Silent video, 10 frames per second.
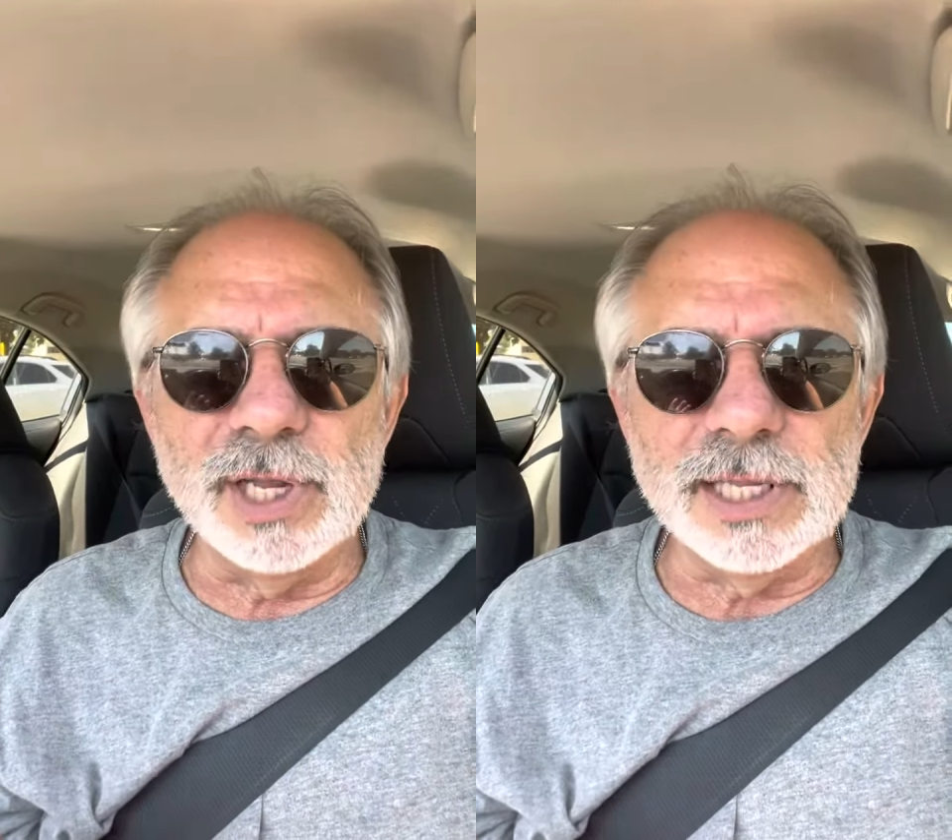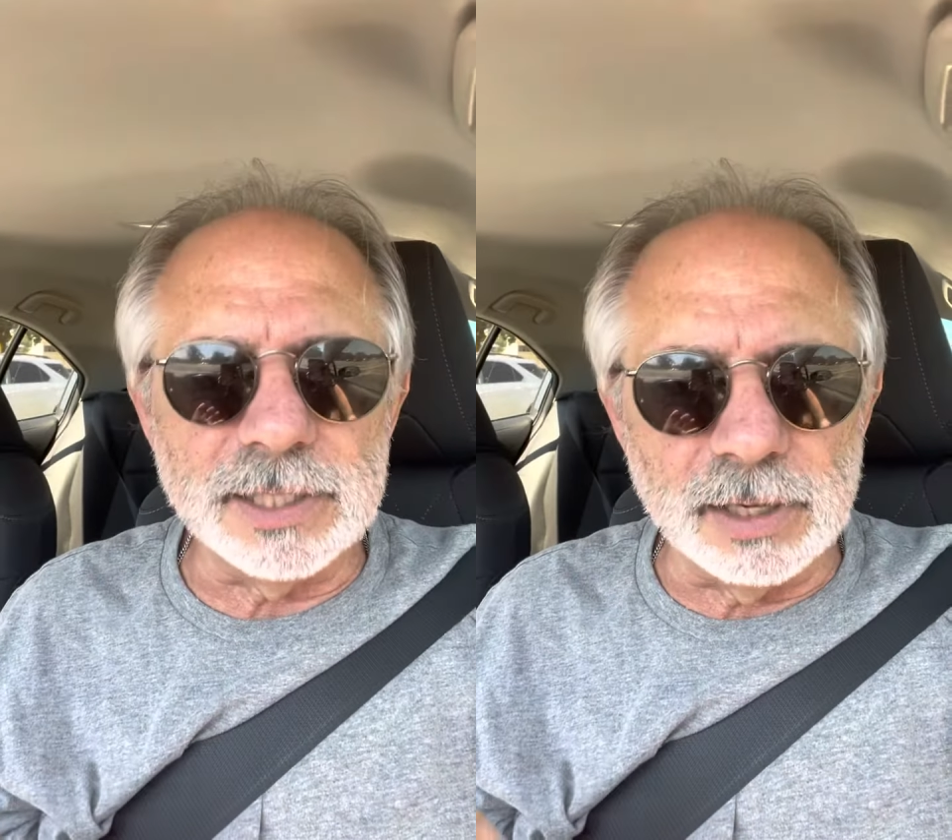
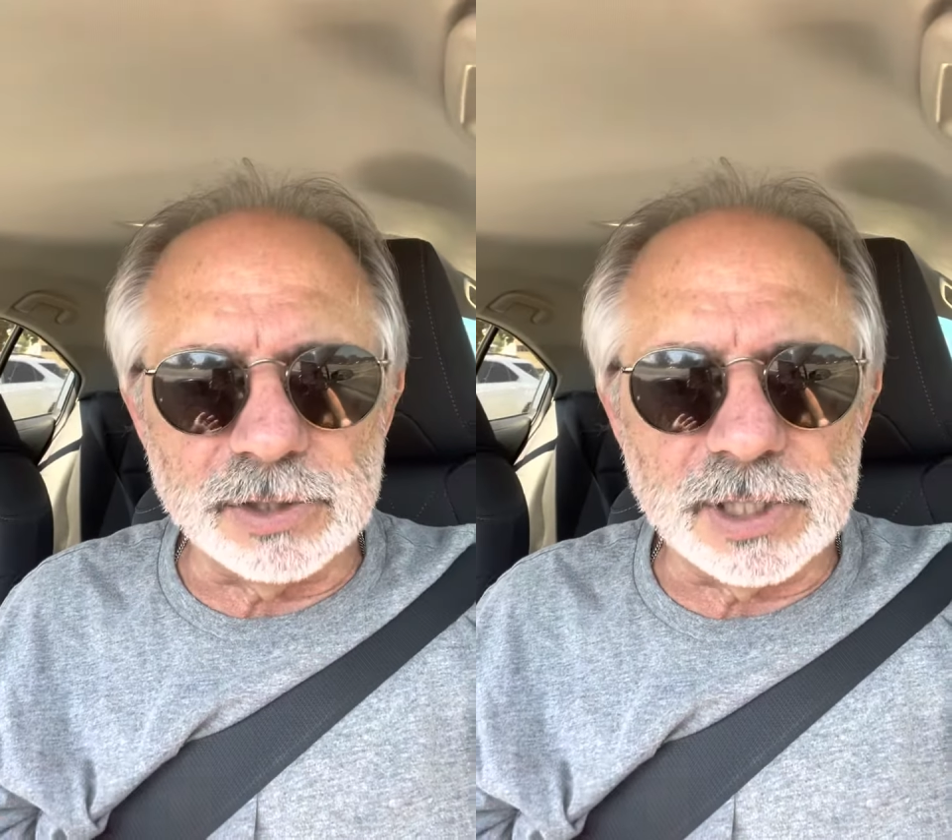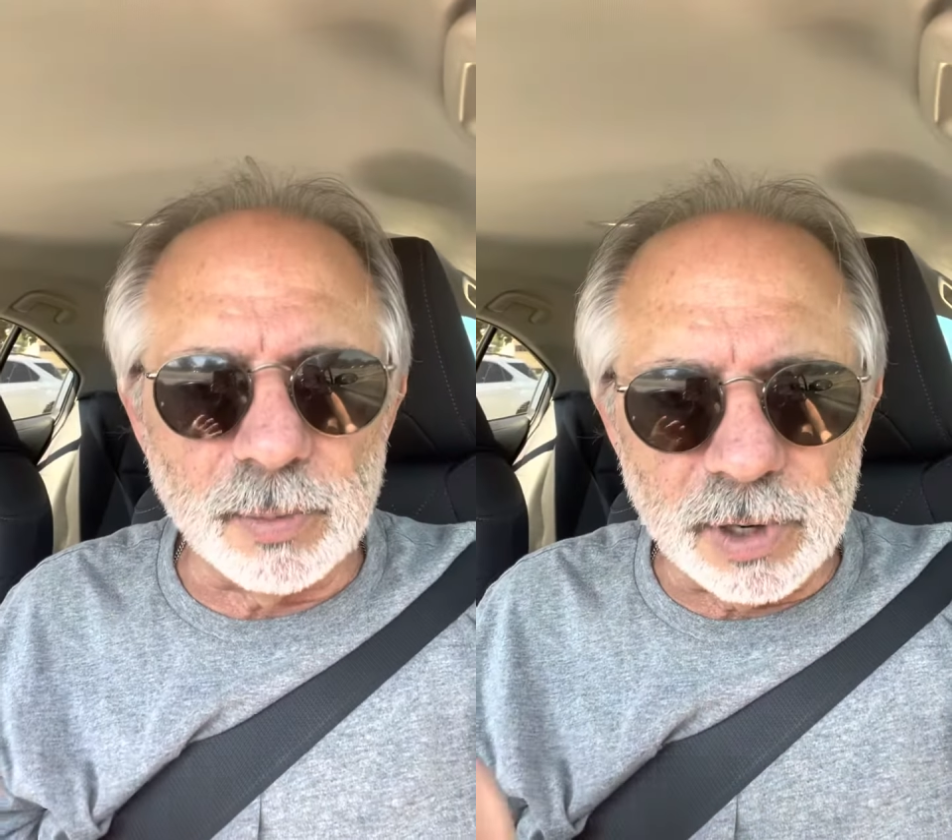didn't tell
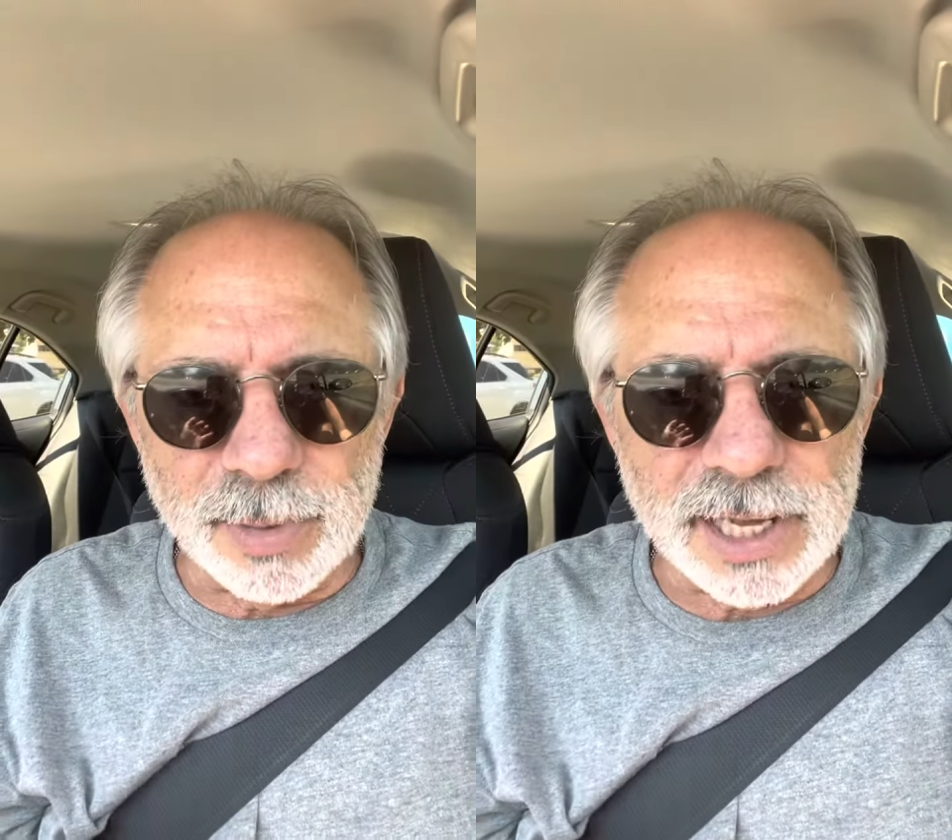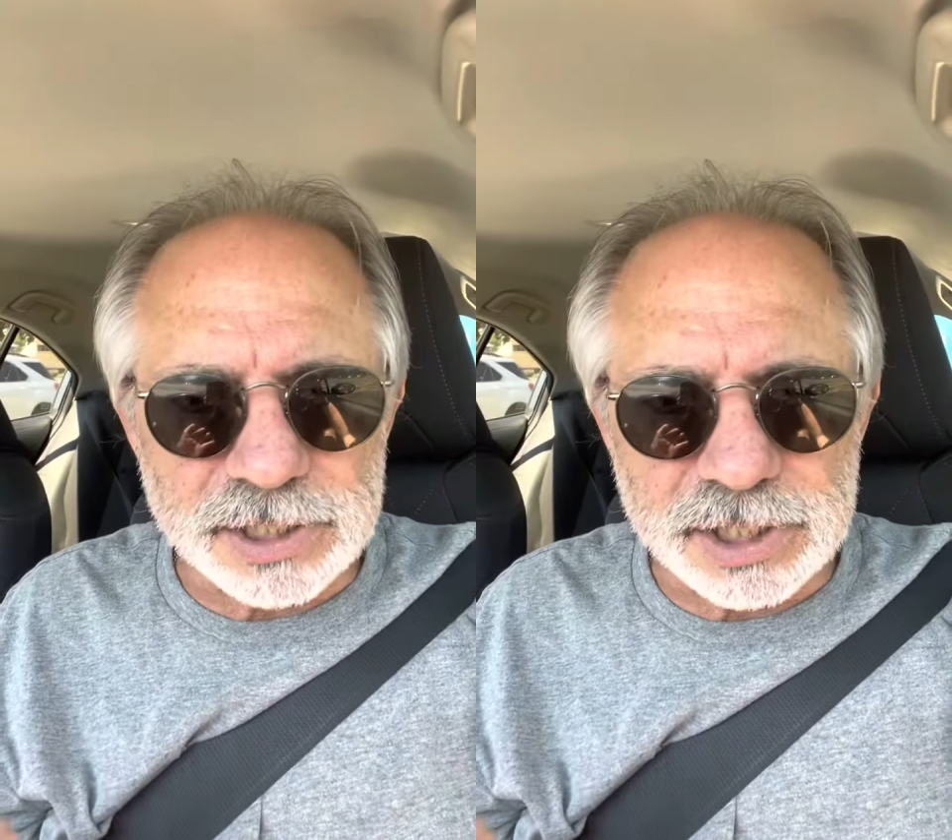someone
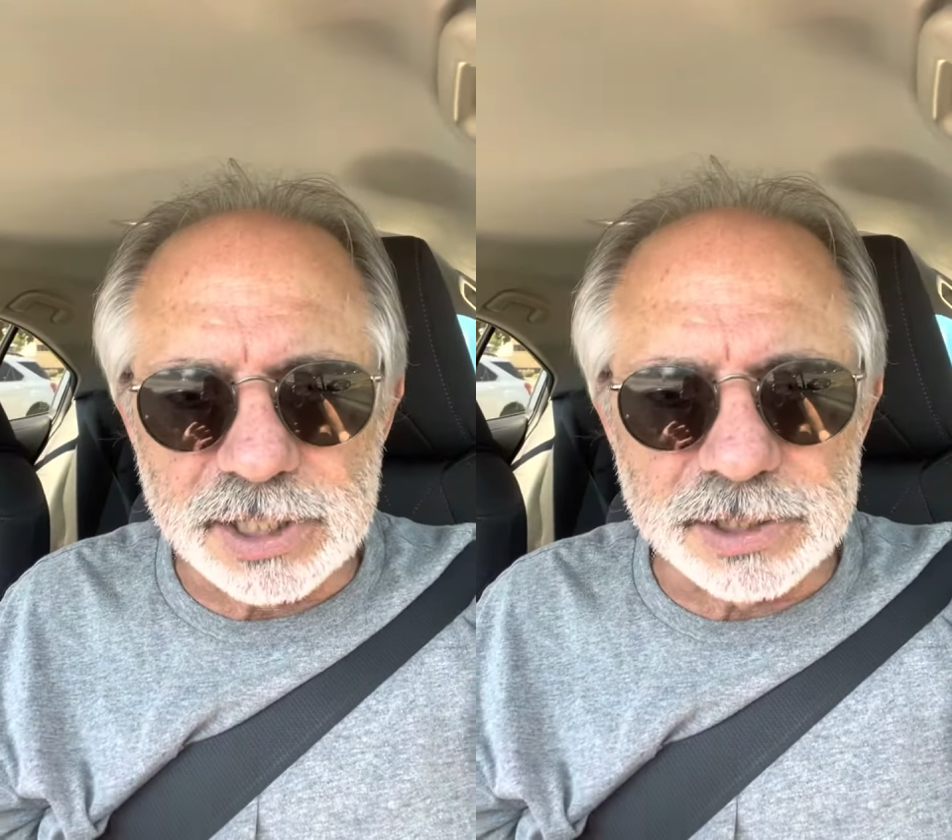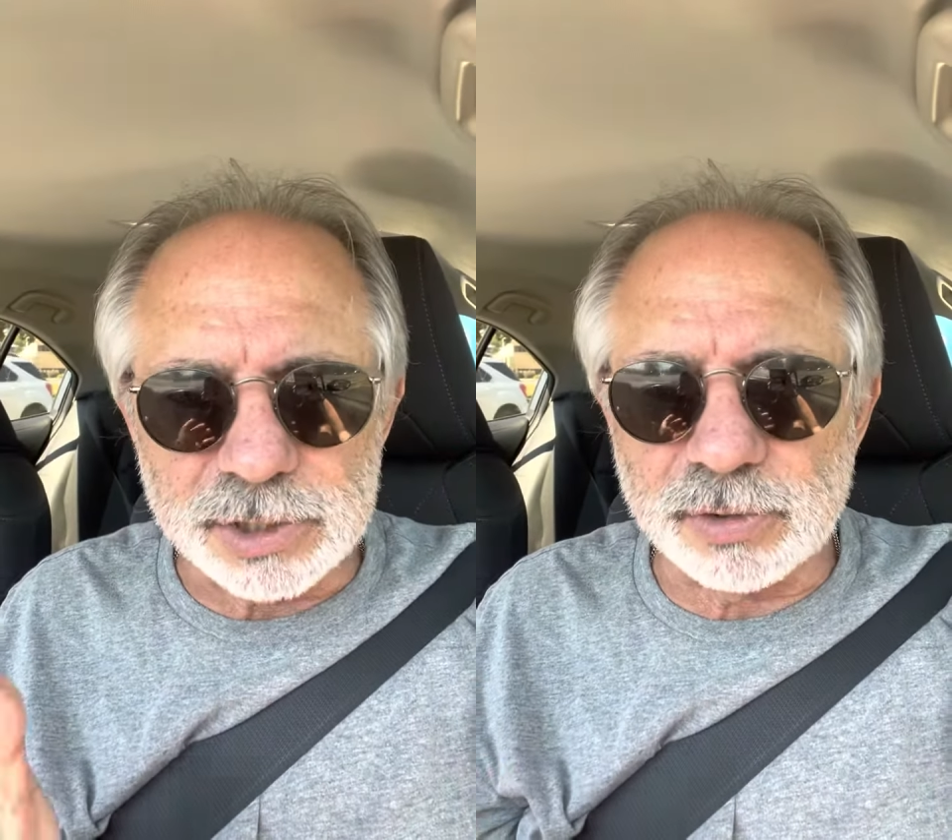about Jesus